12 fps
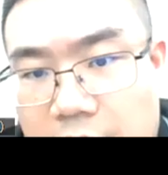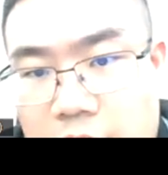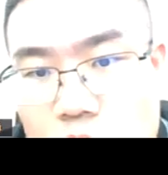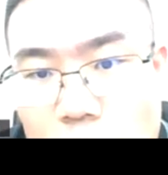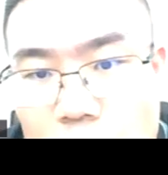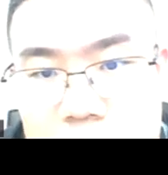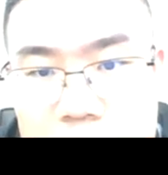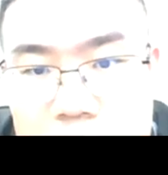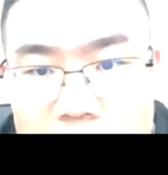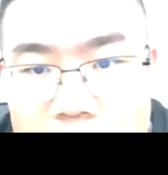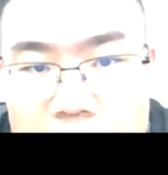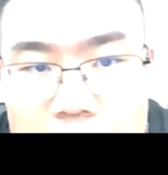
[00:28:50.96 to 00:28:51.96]
and the torque
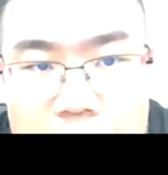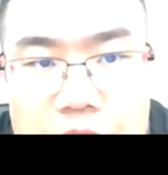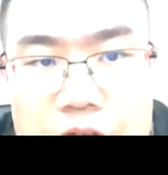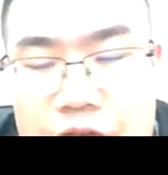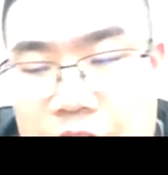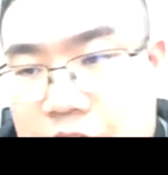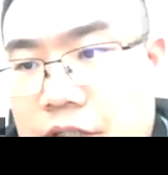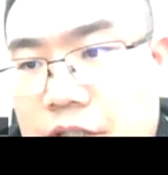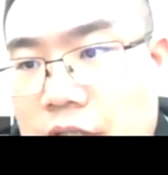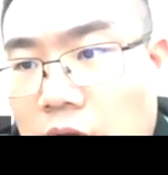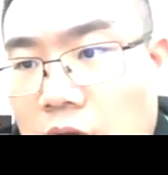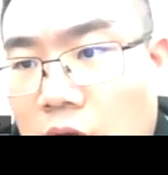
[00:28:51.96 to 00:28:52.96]
coefficient,
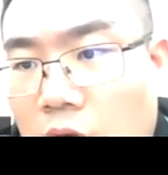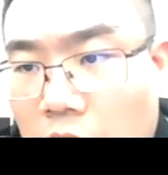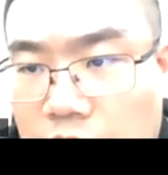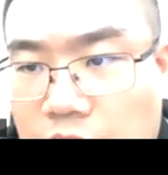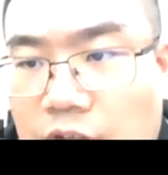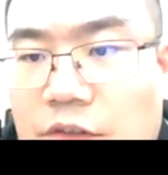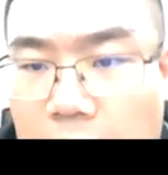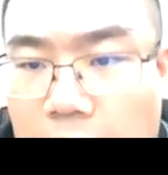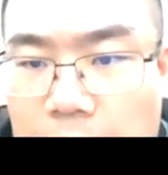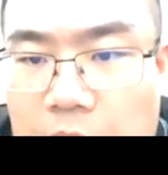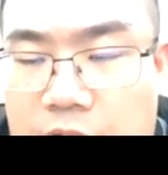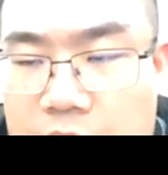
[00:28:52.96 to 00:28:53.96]
all these
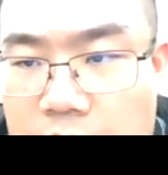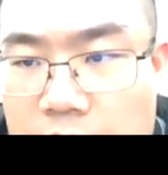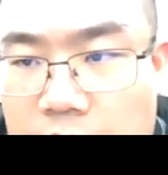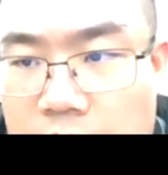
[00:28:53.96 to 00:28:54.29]
parameters,